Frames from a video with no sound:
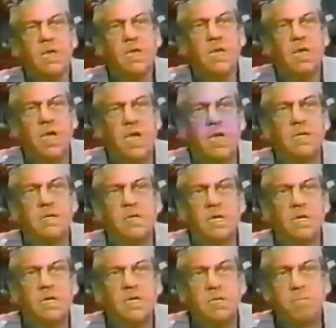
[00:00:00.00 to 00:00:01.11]
And uh,
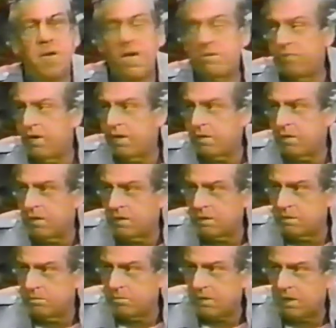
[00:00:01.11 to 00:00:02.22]
it backfired on them
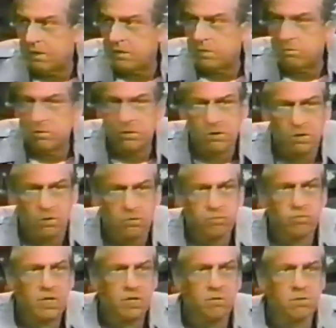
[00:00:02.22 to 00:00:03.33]
because it was so
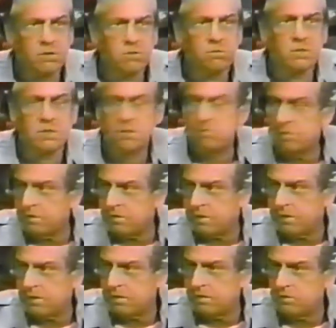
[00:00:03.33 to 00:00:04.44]
flagrant what they were
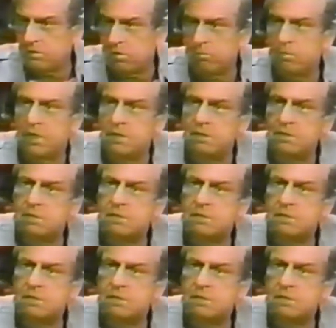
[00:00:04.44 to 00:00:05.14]
doing, so blatant,